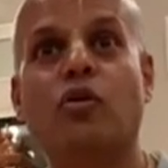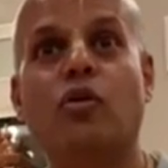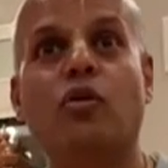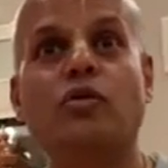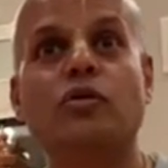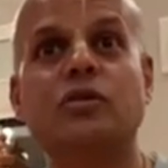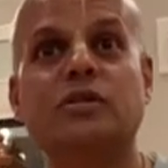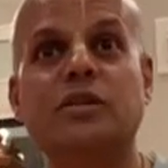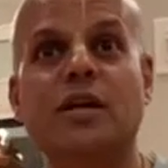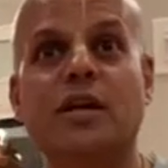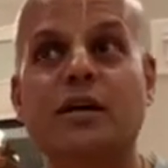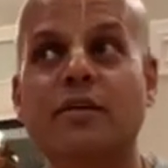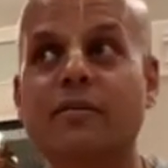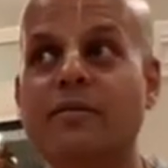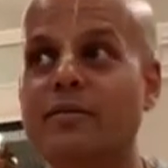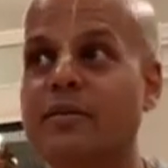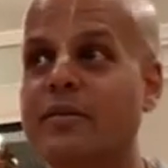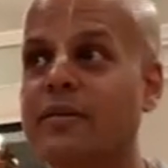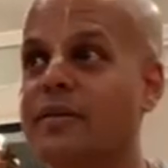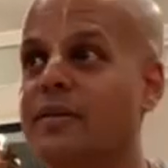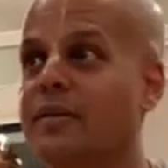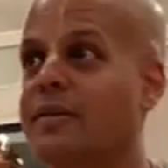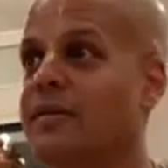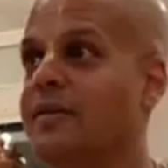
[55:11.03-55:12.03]
goals
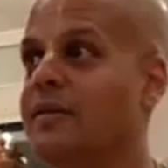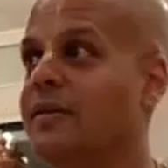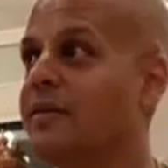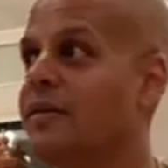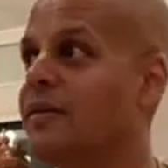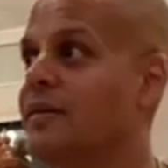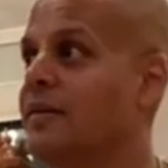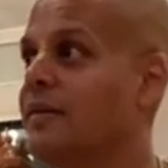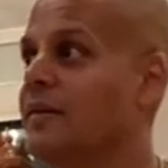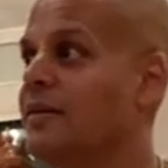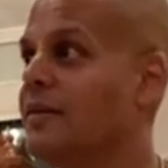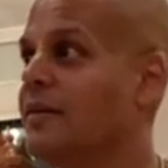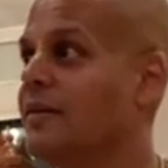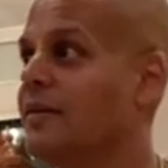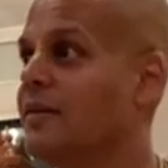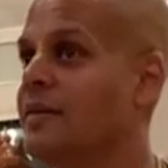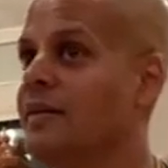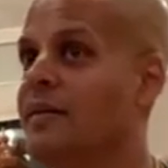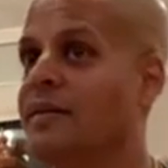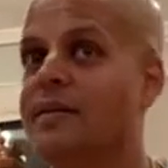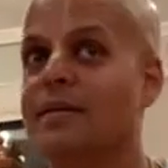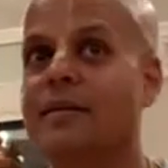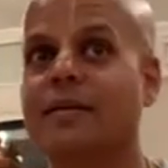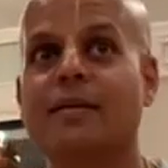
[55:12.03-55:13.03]
of my
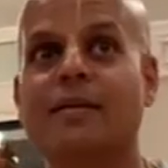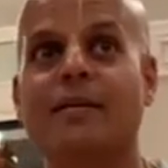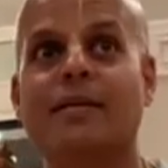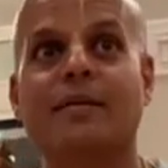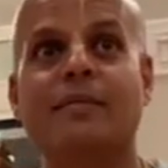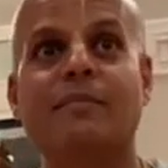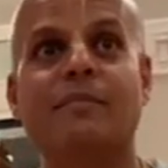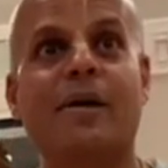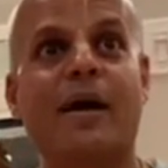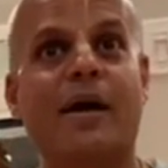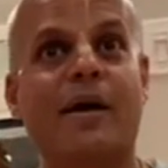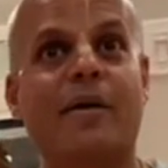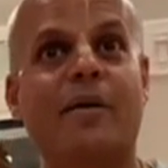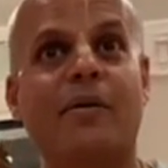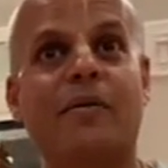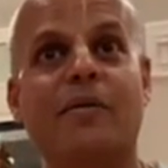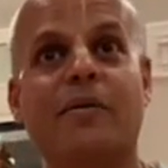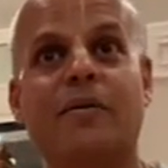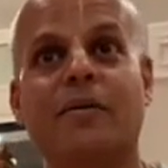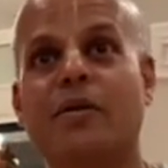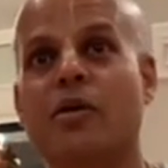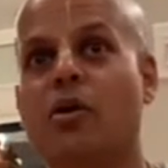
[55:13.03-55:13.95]
own.